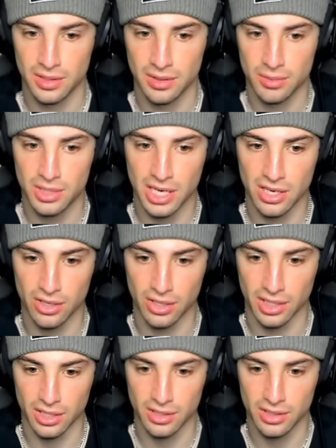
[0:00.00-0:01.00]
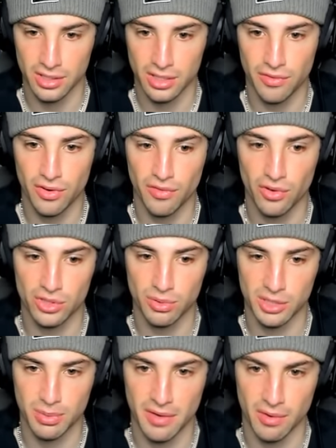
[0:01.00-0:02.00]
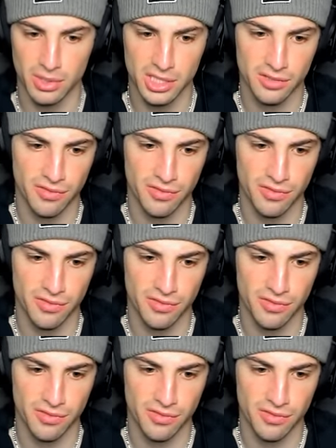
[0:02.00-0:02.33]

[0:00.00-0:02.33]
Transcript: What you got cooking here? You're going to go for Volt Switch Pivot, which is